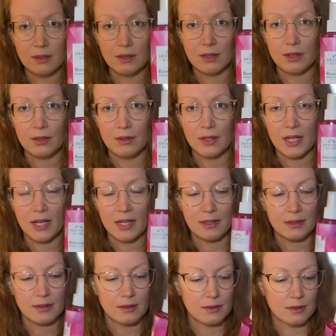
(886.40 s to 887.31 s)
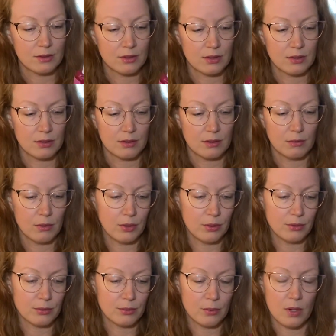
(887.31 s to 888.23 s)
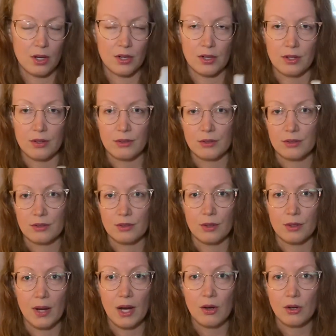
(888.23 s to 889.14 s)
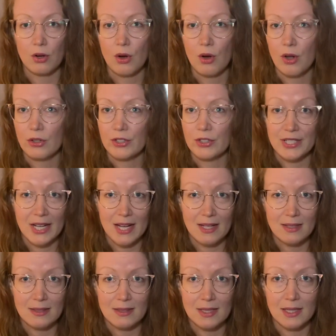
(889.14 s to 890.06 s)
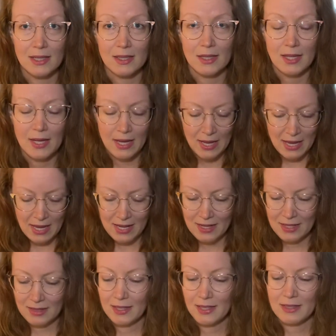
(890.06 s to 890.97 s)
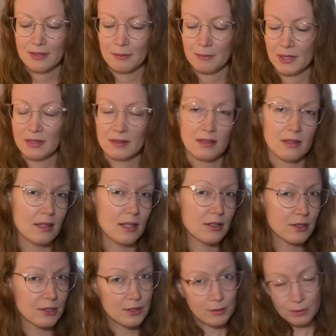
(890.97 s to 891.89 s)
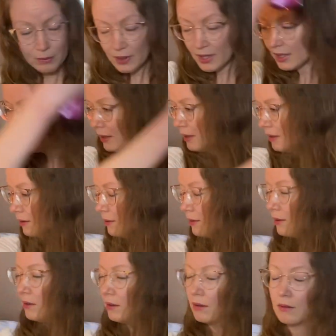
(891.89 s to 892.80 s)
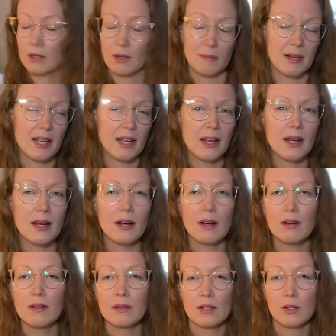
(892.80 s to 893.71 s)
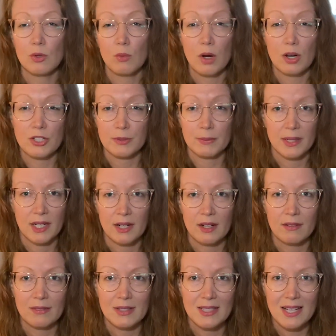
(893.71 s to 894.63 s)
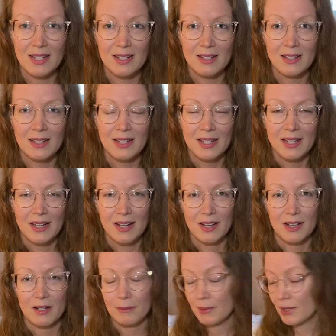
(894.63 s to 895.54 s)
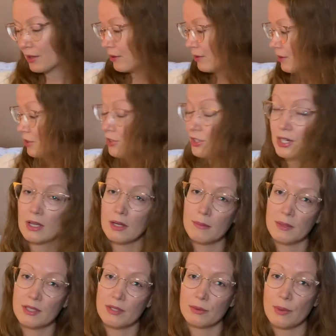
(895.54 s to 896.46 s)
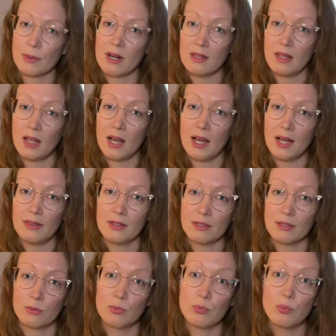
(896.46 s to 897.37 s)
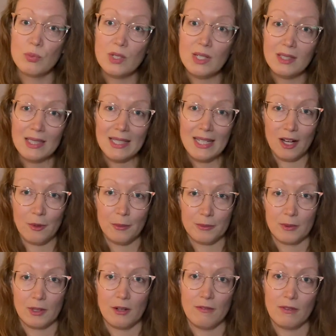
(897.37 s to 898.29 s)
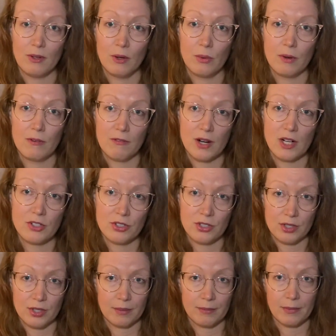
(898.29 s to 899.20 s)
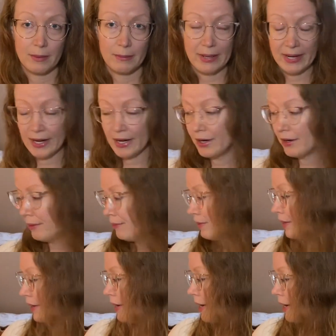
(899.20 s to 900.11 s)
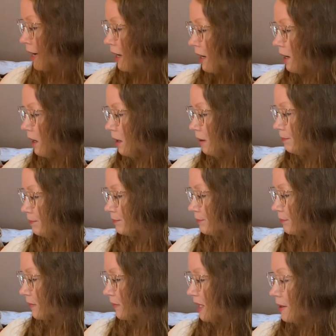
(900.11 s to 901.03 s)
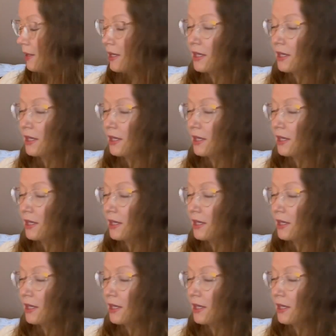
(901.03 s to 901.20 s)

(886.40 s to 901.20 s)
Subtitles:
You know, it has just the rose water. There's no alcohol or dyes in it, and I like to basically just spray it around my hair. I don't wash my hair every day. I go to the gym, I sweat a lot, and this really helps me to feel refreshed in my hair, and